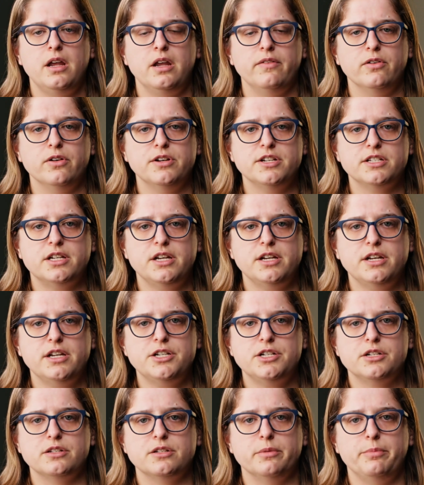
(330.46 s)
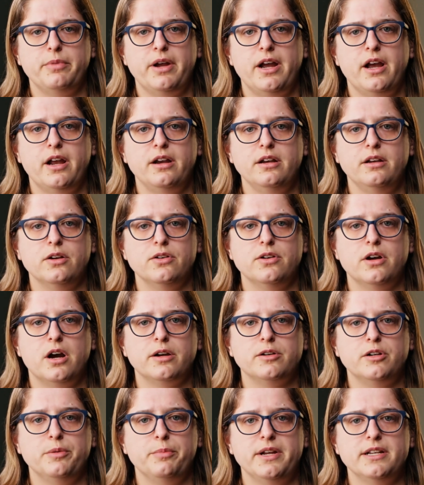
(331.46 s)
If your dyskinesias are bad, your
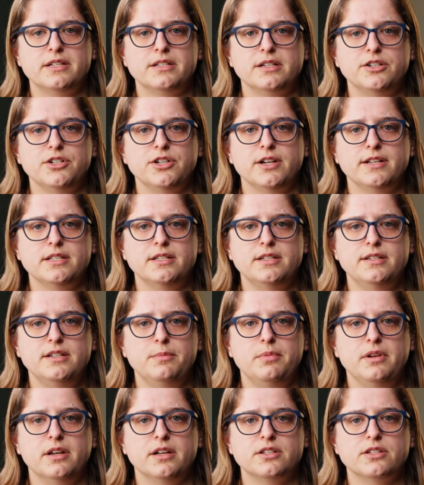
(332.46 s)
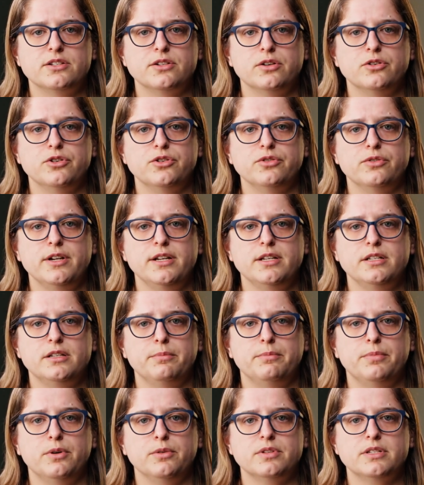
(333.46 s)
doctor may suggest DBS surgery to
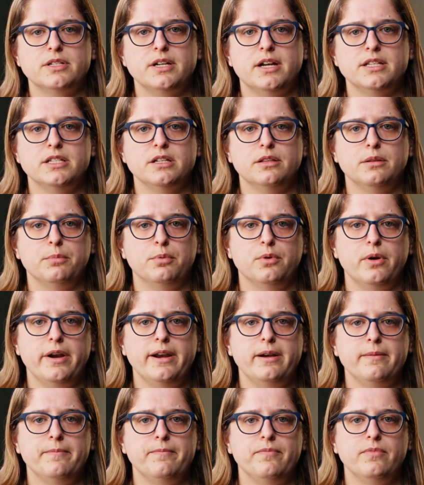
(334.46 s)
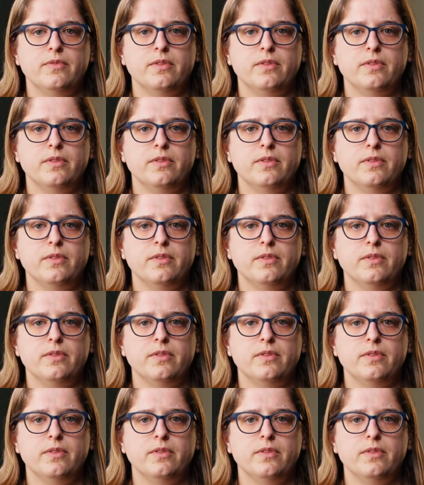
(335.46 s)
both sides of the brain.